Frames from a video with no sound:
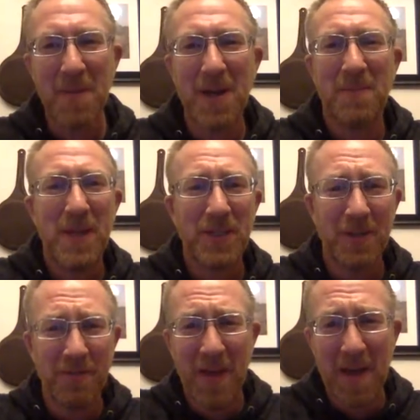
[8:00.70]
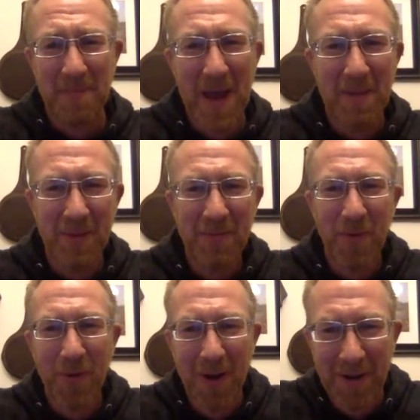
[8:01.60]
might have mentioned Fat Matt
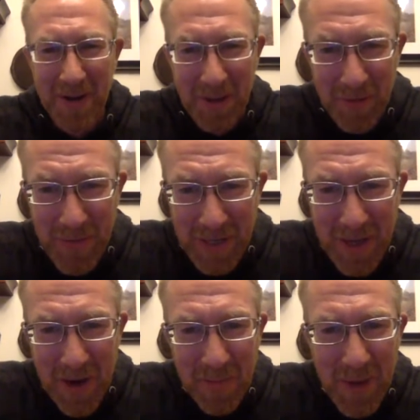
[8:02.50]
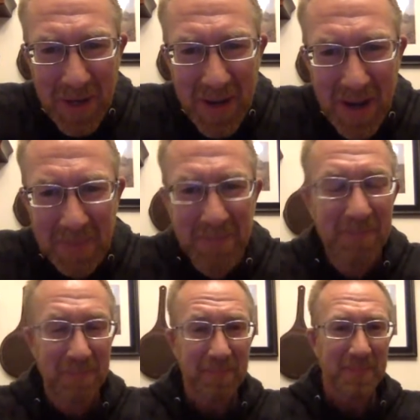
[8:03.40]
before on another video, but
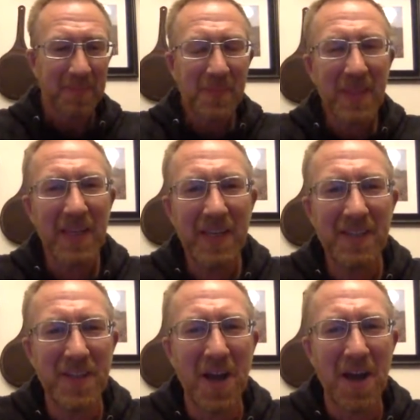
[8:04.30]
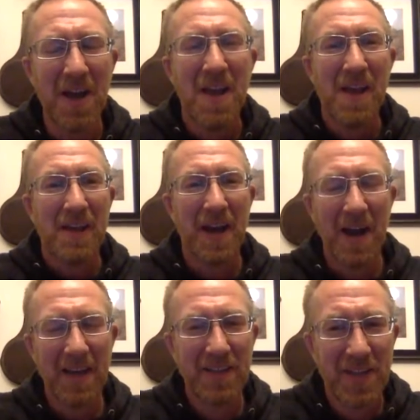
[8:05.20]
he's
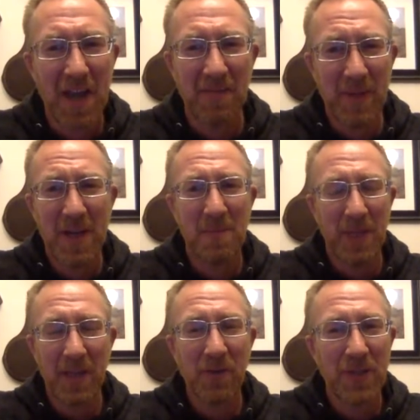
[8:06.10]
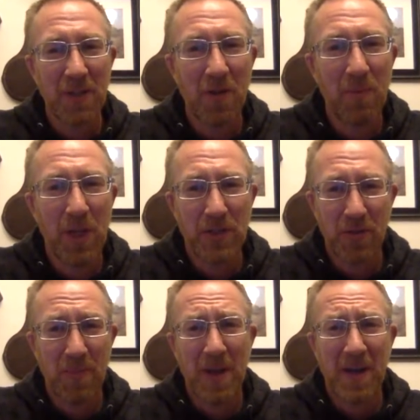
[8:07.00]
kind of become a guilty little pleasure of
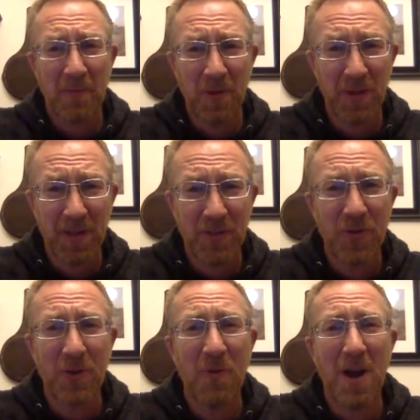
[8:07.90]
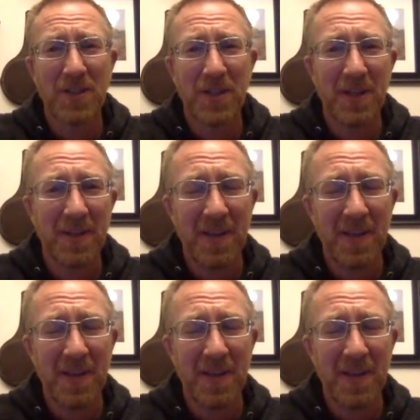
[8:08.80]
mine. I really enjoy watching